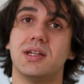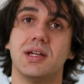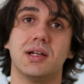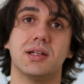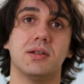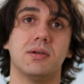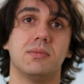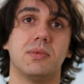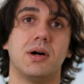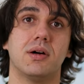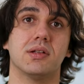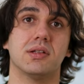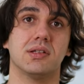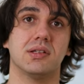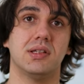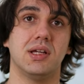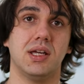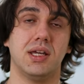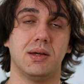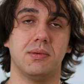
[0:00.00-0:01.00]
scared about
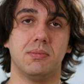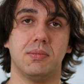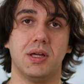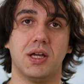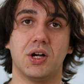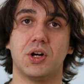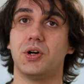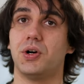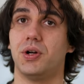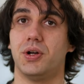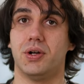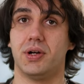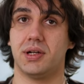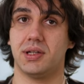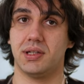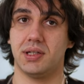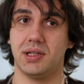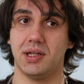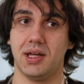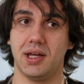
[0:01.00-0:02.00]
the EM being
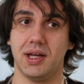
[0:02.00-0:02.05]
colored,